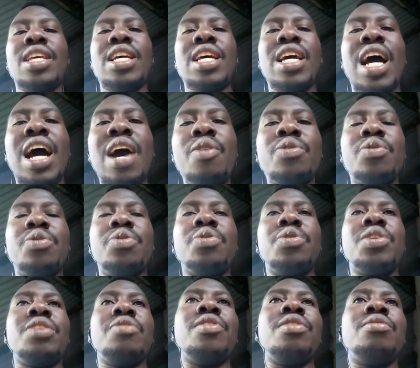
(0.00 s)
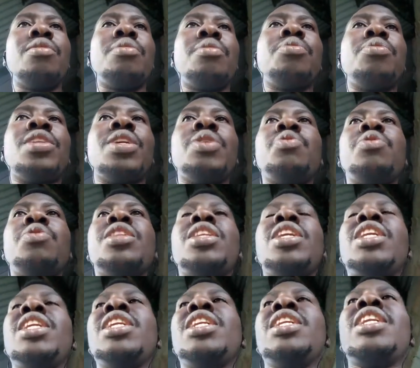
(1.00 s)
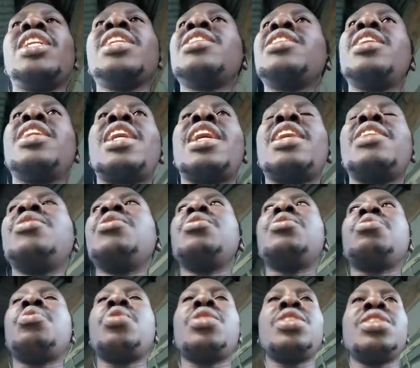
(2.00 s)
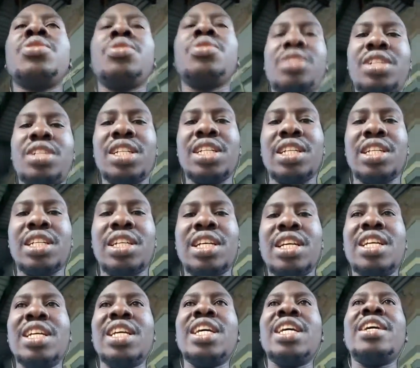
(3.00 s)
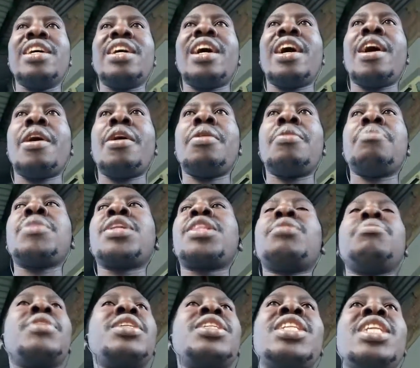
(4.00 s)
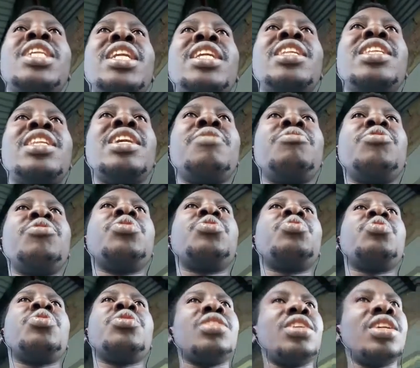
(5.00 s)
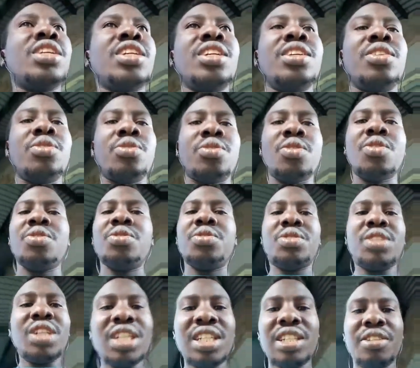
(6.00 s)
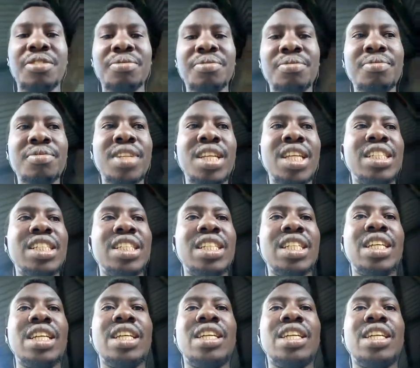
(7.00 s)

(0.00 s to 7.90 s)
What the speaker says: how do you give Liverpool the league yet they had not won it already? Mathematically, they've not won the league already. It's